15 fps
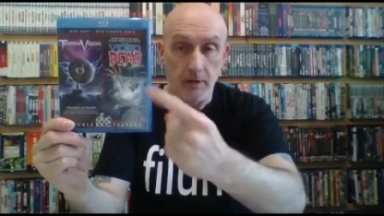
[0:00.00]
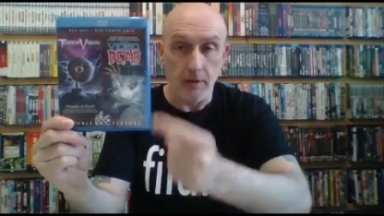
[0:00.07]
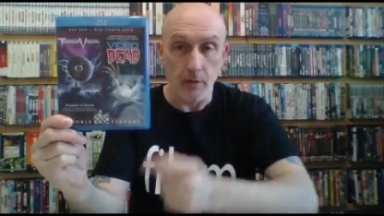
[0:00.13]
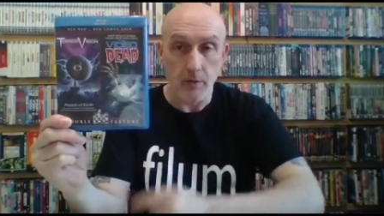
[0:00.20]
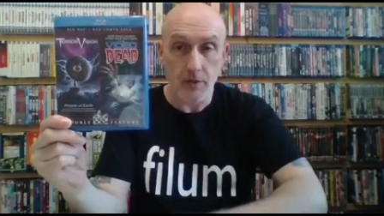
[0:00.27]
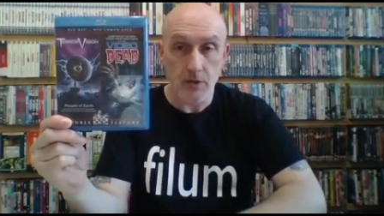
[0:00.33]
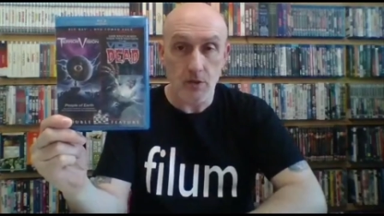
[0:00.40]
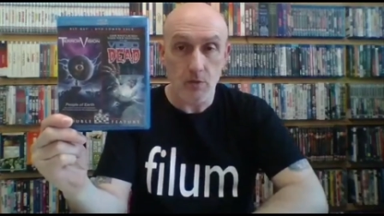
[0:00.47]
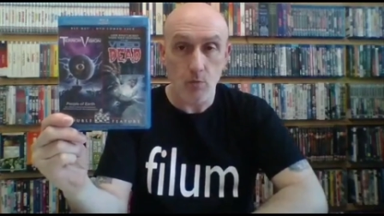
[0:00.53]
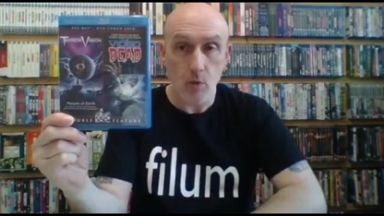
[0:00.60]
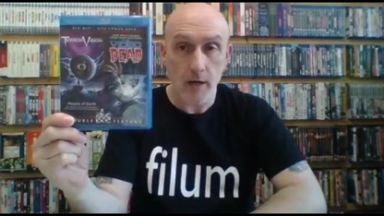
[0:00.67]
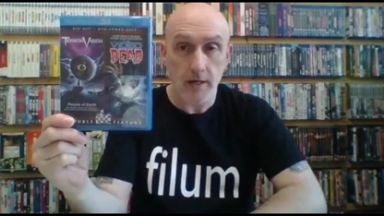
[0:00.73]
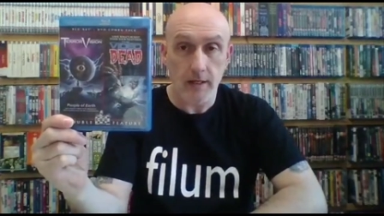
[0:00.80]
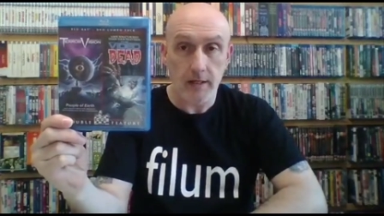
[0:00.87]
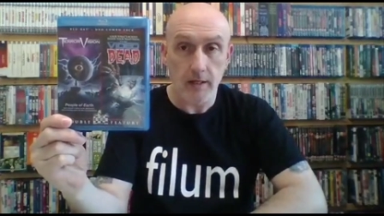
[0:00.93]
Now, this is
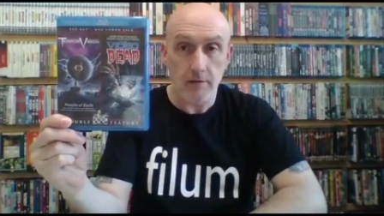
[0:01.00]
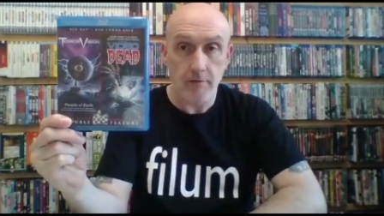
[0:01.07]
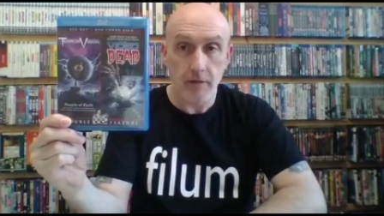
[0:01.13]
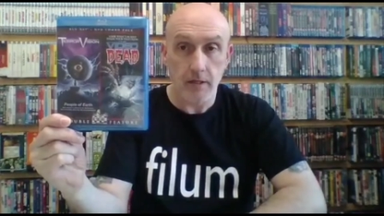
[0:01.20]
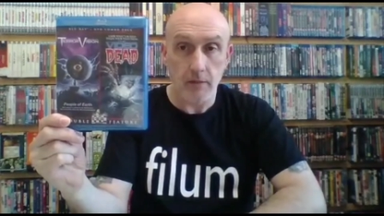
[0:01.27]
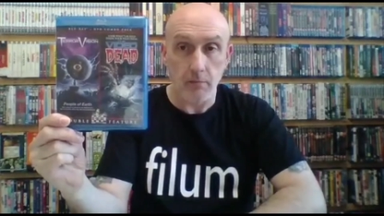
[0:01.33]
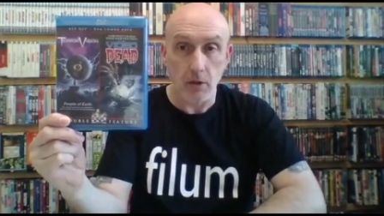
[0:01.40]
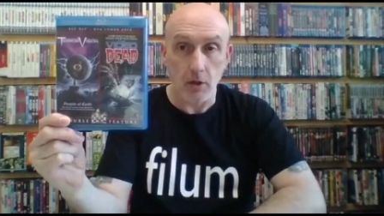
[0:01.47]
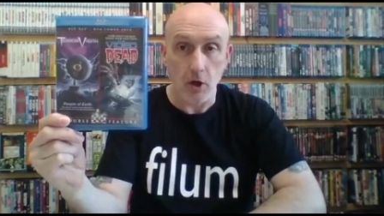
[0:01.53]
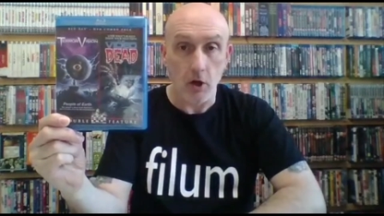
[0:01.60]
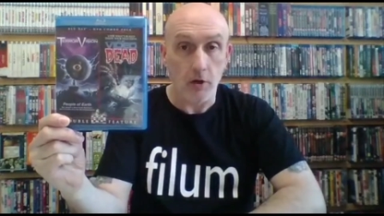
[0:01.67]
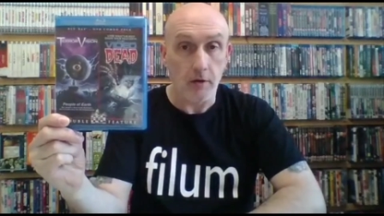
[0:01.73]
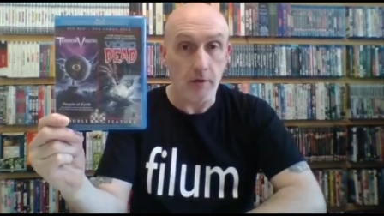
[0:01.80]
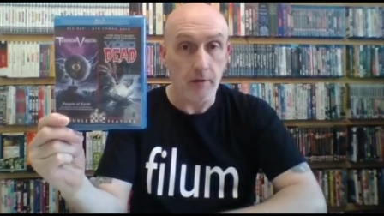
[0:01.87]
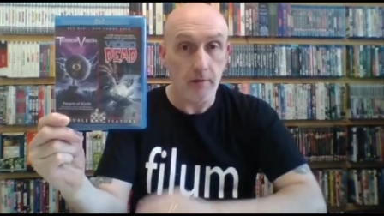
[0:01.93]
widely available
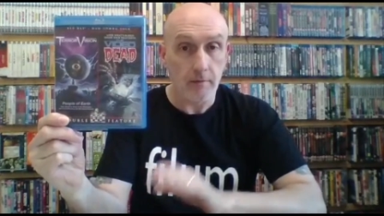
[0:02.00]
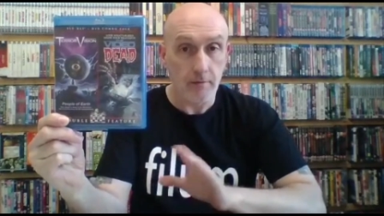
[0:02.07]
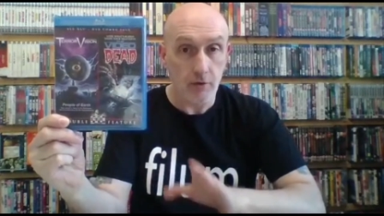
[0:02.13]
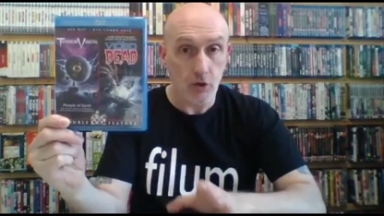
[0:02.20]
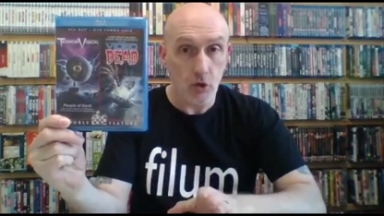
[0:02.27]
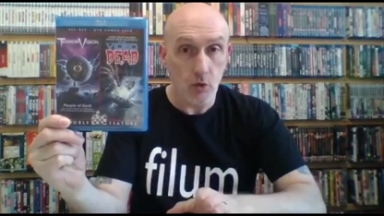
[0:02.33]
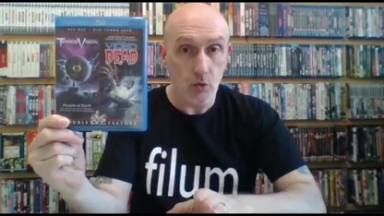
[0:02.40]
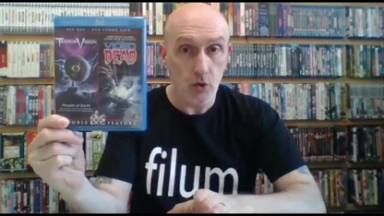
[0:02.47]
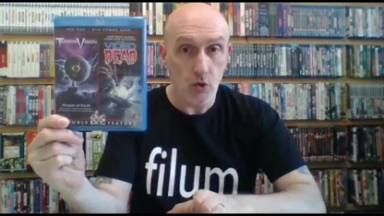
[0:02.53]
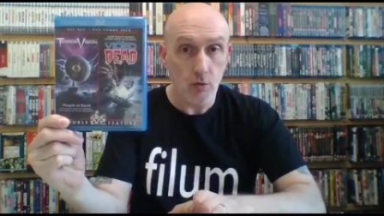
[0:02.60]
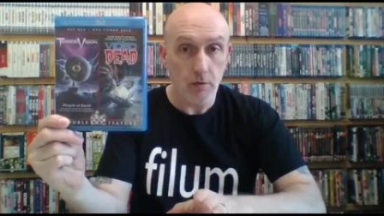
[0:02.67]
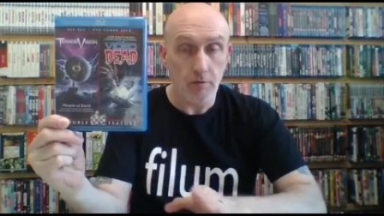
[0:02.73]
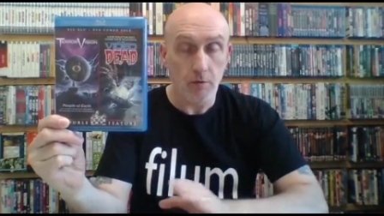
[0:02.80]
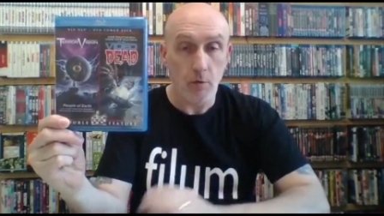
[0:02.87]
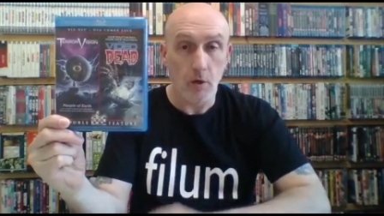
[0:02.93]
on
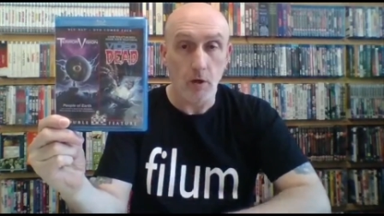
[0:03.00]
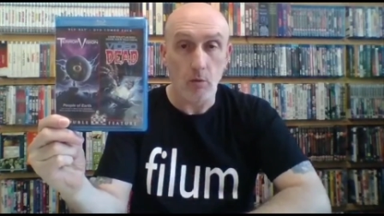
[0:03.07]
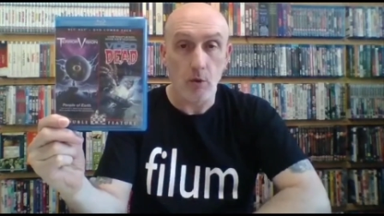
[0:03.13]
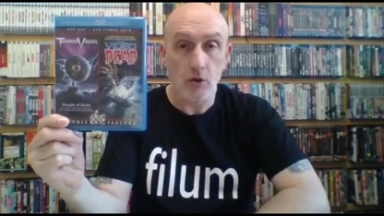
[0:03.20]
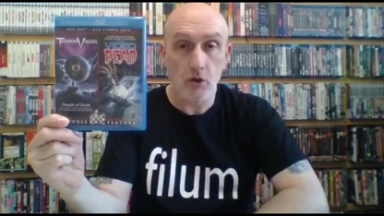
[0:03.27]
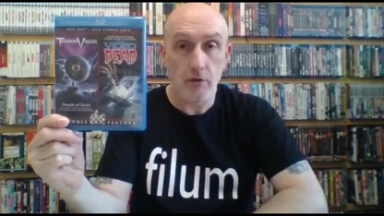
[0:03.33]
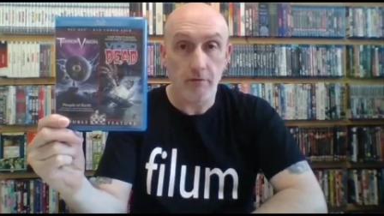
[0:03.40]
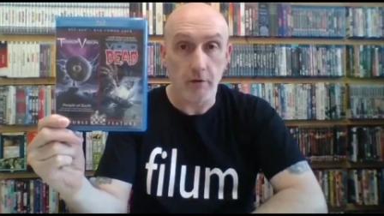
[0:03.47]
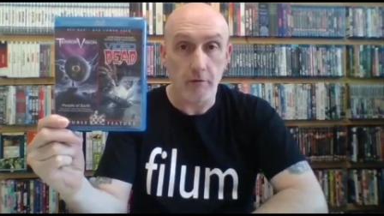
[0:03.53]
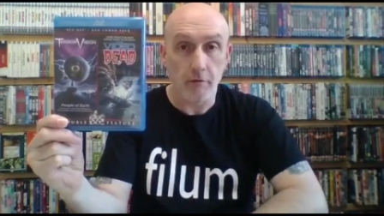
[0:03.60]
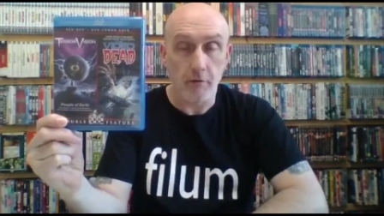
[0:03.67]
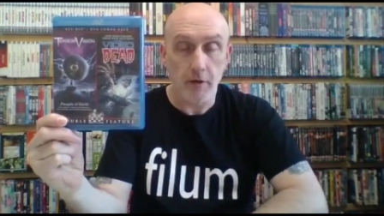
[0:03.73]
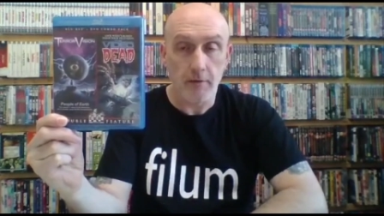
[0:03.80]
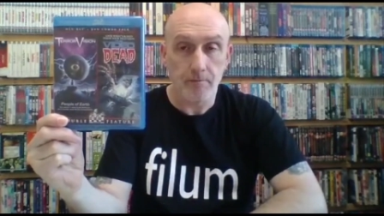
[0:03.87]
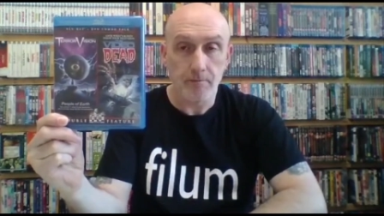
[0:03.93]
YouTube if you want to watch it for
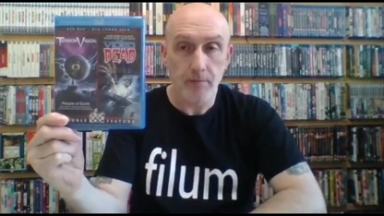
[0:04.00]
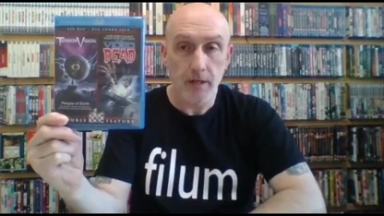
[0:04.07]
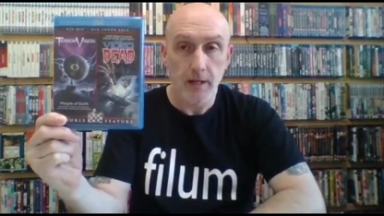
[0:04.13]
free.